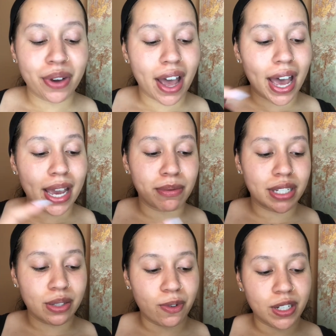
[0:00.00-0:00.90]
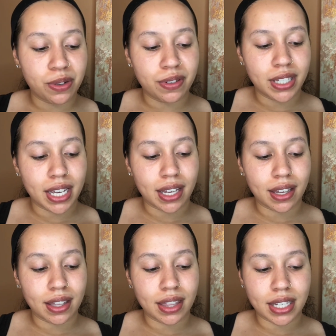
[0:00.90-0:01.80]
I am just going to stick
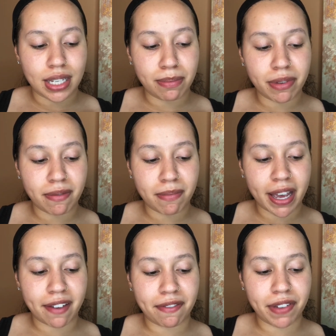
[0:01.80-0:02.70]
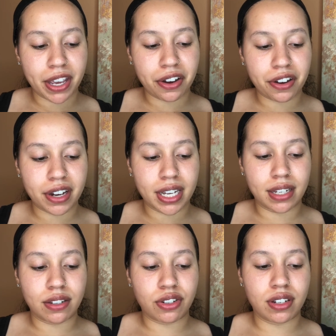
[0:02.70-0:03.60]
the tip of my finger
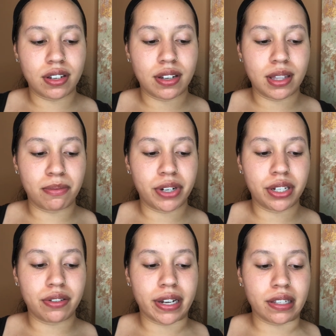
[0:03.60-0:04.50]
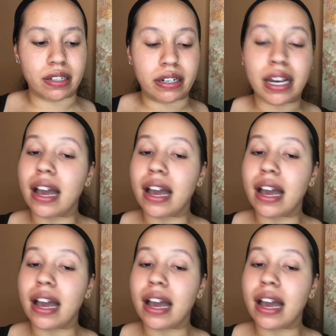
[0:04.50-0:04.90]
into the moisturizer.